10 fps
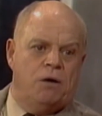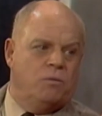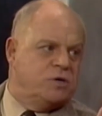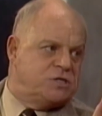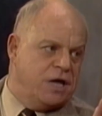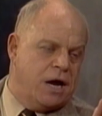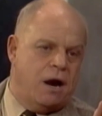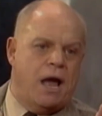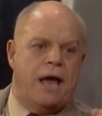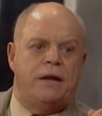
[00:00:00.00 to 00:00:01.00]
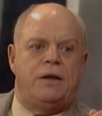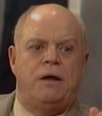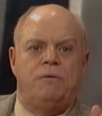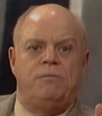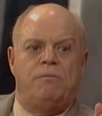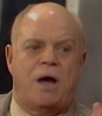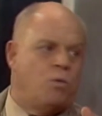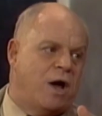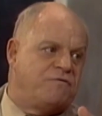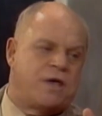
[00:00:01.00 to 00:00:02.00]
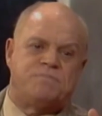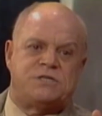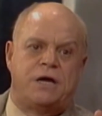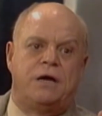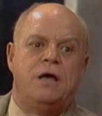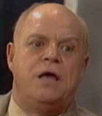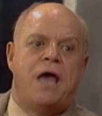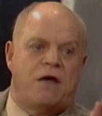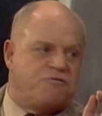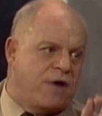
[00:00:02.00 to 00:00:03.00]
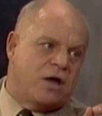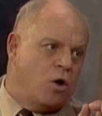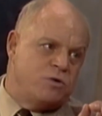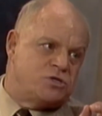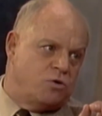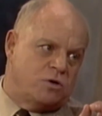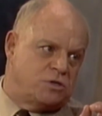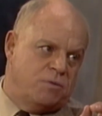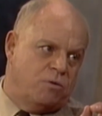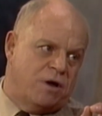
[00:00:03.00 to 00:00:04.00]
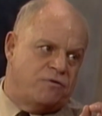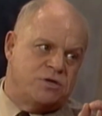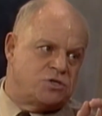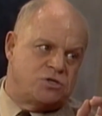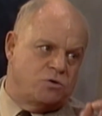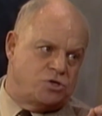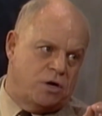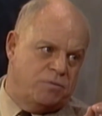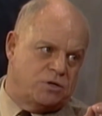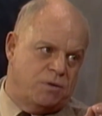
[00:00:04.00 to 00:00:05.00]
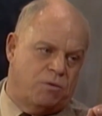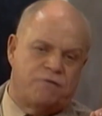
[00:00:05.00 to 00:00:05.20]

was there. Mm-hmm. And my wife kept saying, and Frank always talks to my wife. He's so charming to my wife.